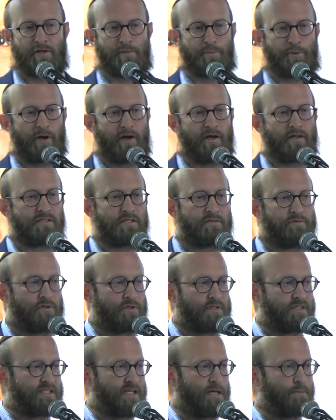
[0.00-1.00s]
the products of
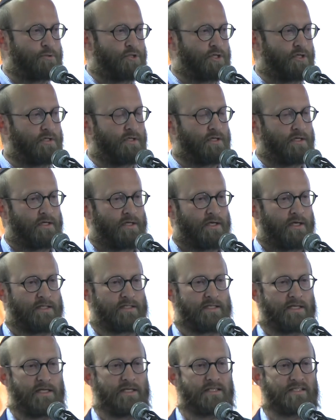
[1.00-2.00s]
conception.
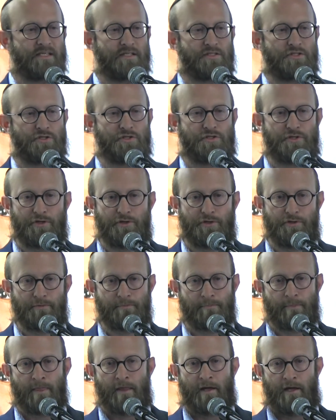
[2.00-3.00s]
It's easy to do.
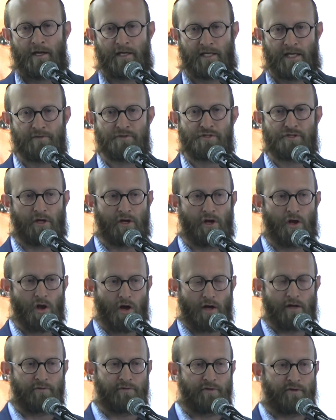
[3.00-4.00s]
It gives you a
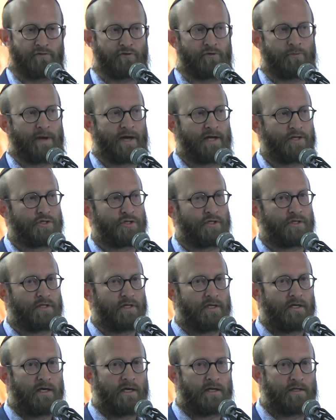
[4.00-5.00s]
lot of information,
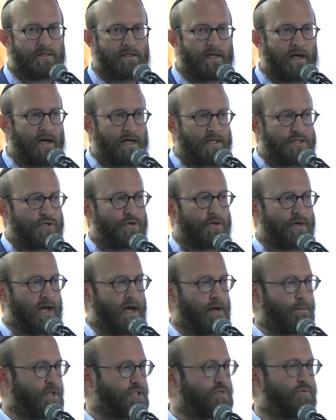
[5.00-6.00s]
and it guides you on
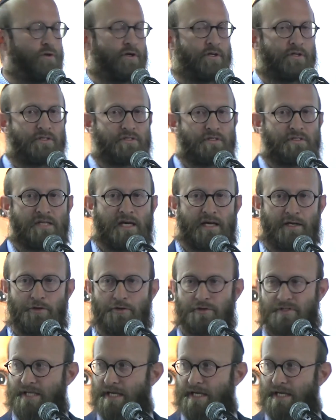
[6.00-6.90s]
how much further to take your